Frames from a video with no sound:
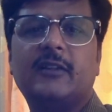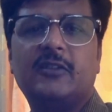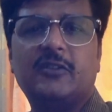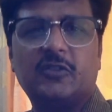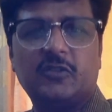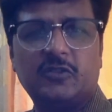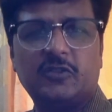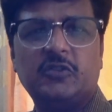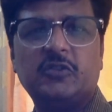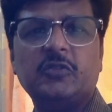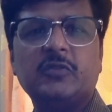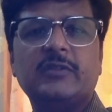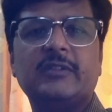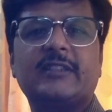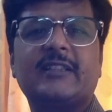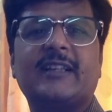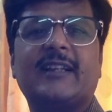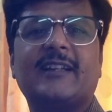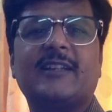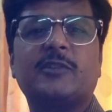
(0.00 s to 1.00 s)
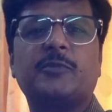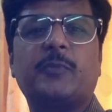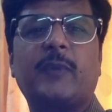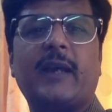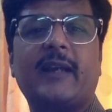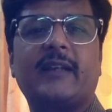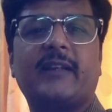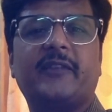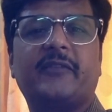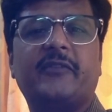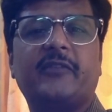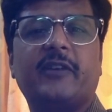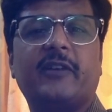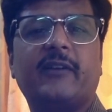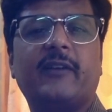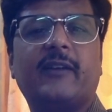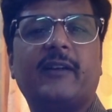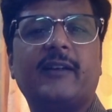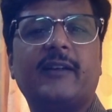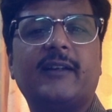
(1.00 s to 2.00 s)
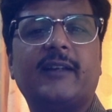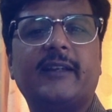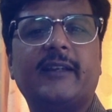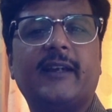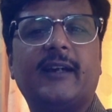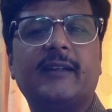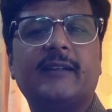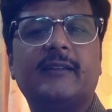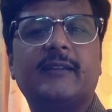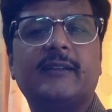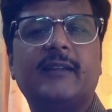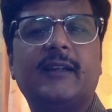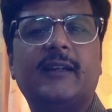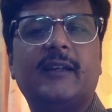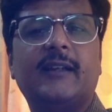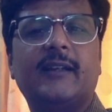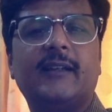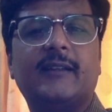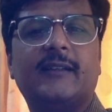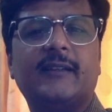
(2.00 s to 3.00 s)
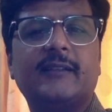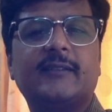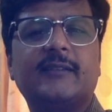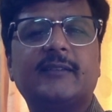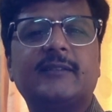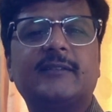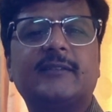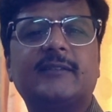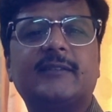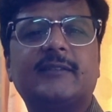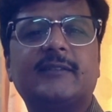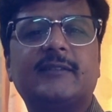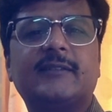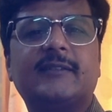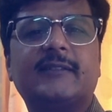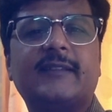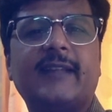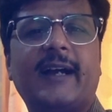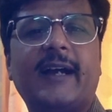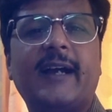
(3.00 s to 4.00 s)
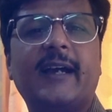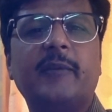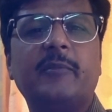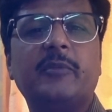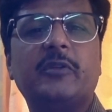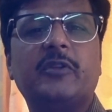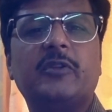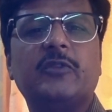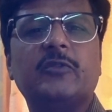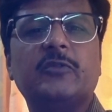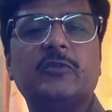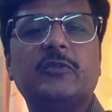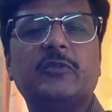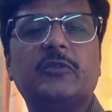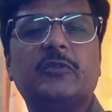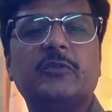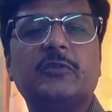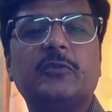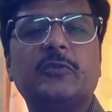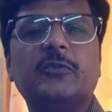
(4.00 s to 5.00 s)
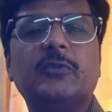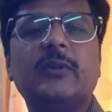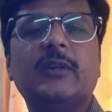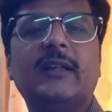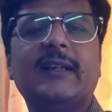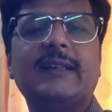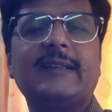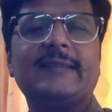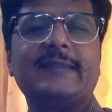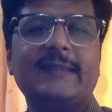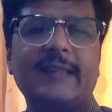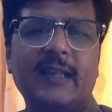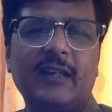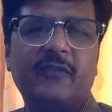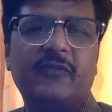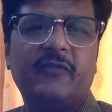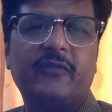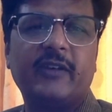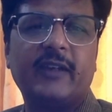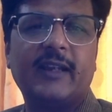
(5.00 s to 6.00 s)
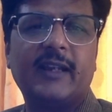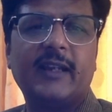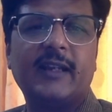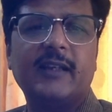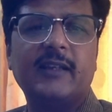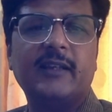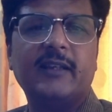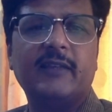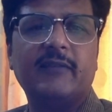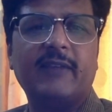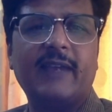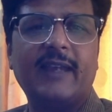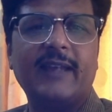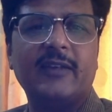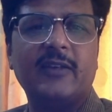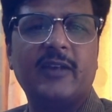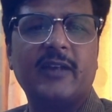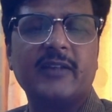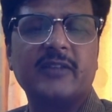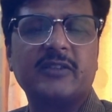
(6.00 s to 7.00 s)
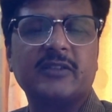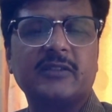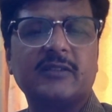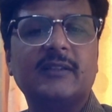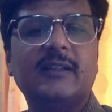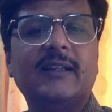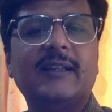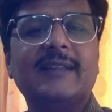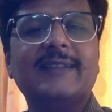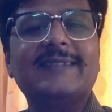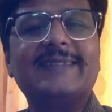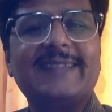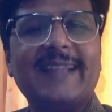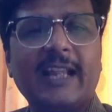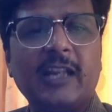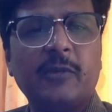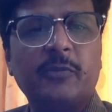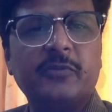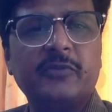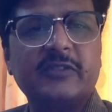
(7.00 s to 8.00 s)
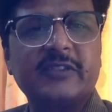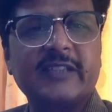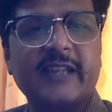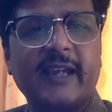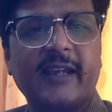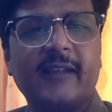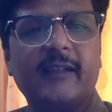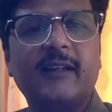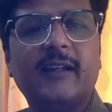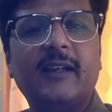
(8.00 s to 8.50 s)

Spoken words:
Could you introspect if you are not done yet? This is time to do self-evaluation, self-check,